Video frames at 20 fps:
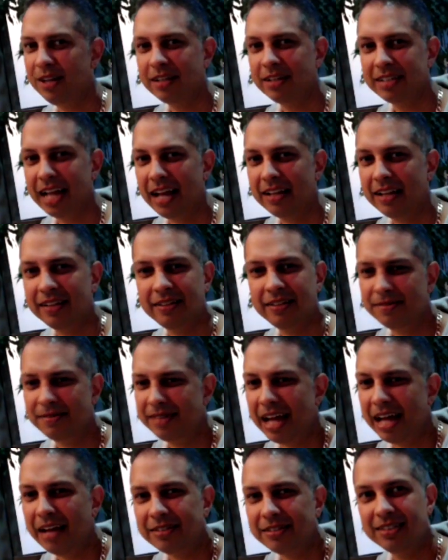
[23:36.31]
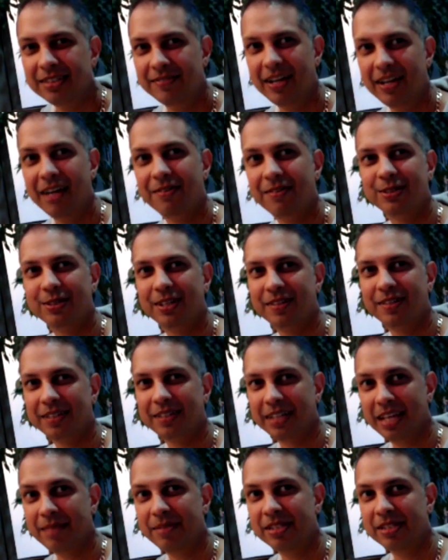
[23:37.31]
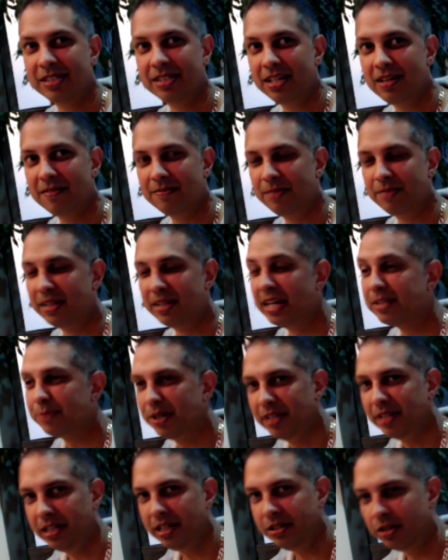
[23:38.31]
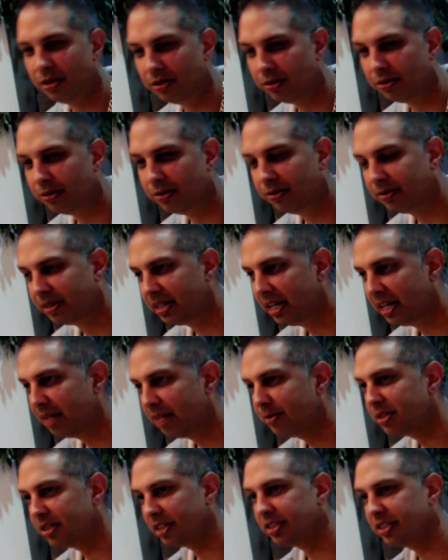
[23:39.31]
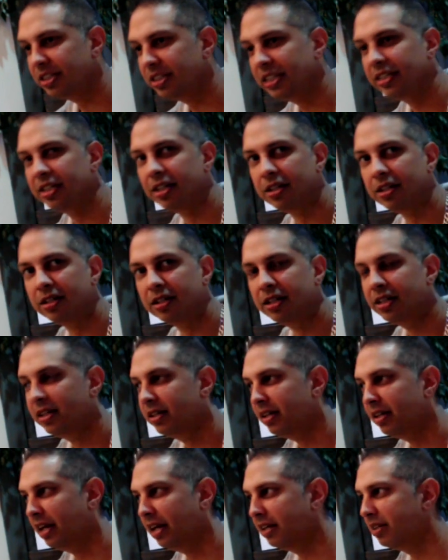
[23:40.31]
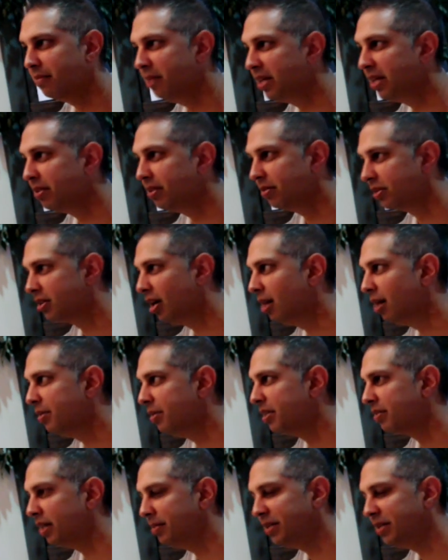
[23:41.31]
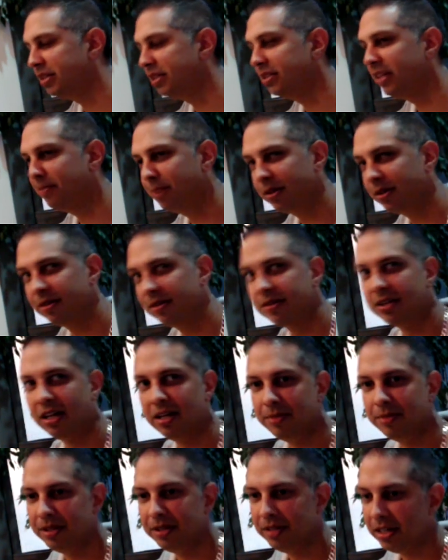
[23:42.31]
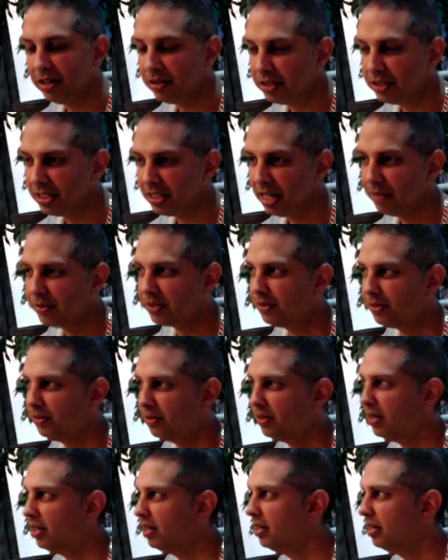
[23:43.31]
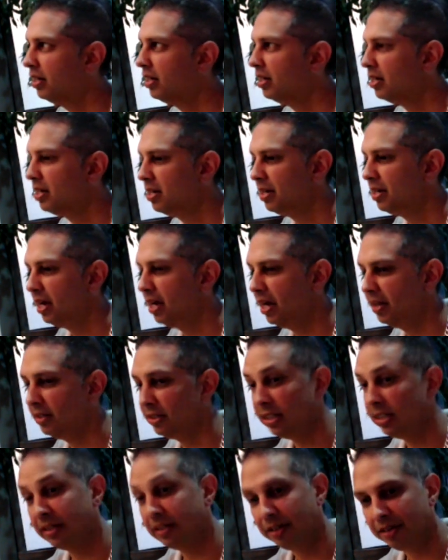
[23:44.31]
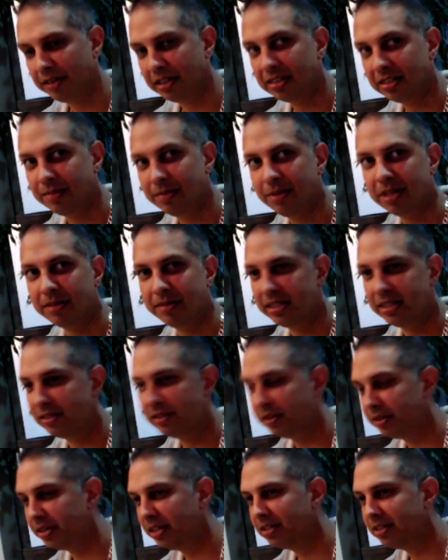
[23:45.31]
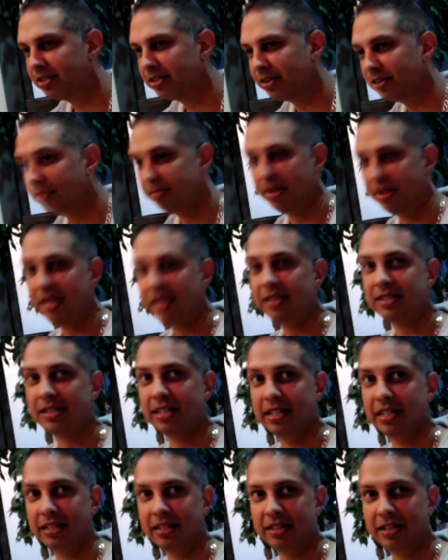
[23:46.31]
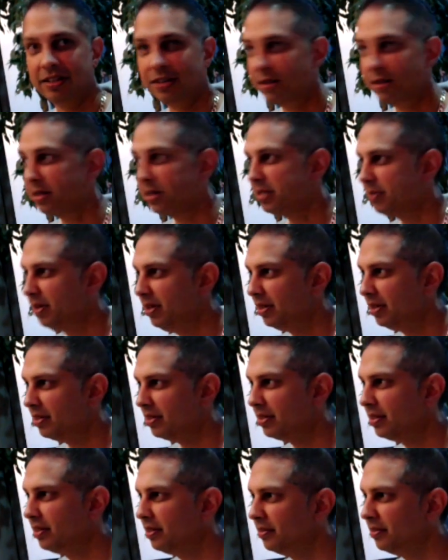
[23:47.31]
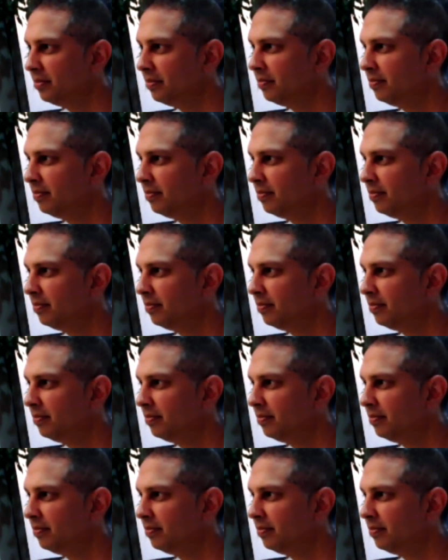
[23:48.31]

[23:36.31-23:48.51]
they've logged thousands of hours on the game itself, but that's why they know the game in such detail and can make those comments, right? Because they put their time in, they understand what's going on, and there's these little things that bug them. These little things are the biggest thing in their experience.